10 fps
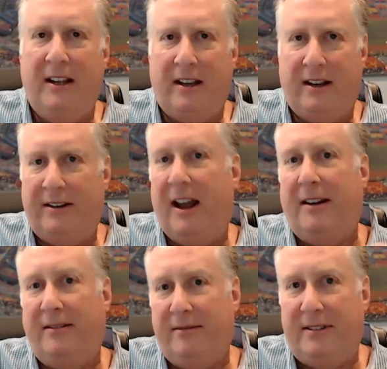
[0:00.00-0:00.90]

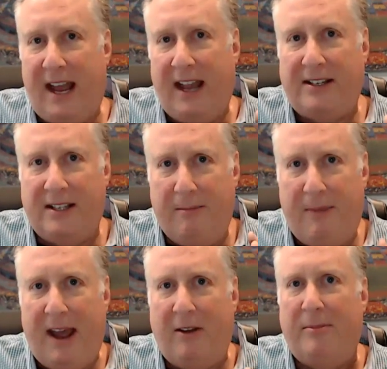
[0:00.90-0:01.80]
not tax
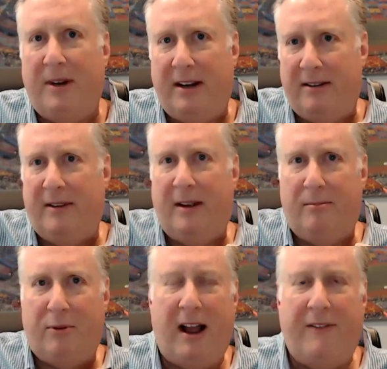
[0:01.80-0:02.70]
amount, but a
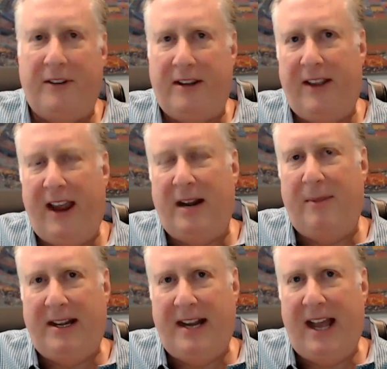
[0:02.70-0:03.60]
profit that they had to
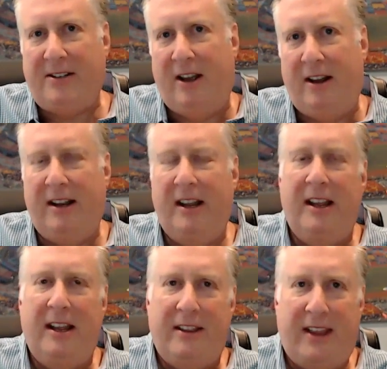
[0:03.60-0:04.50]
pay tax on.
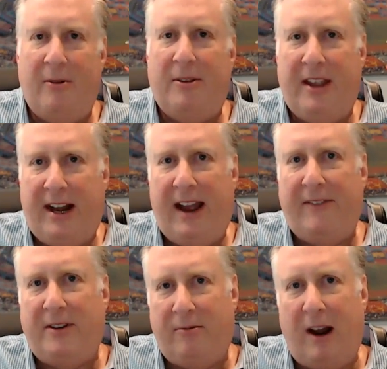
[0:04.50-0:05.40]
They would then
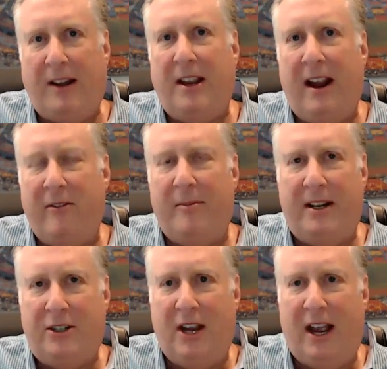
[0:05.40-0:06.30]
have to write the
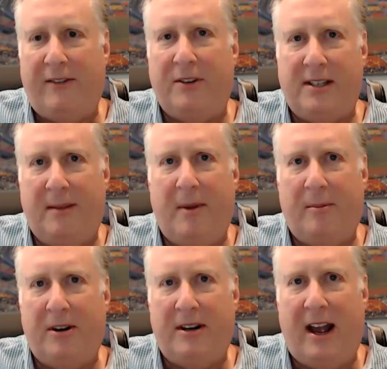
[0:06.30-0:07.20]
government a check for some
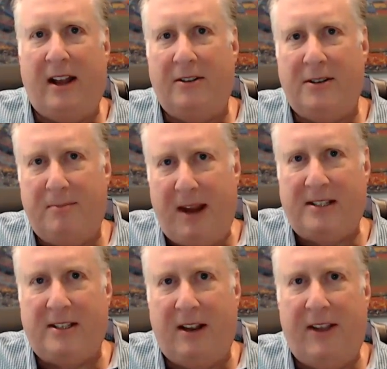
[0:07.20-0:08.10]
number of dollars
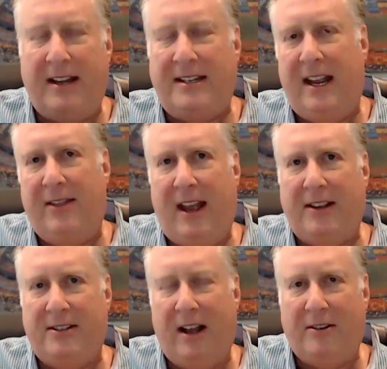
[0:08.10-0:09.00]
based on that
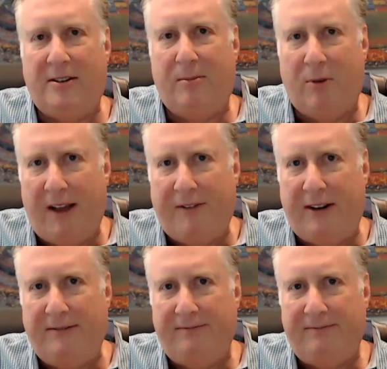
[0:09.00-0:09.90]
$10,000 in profit.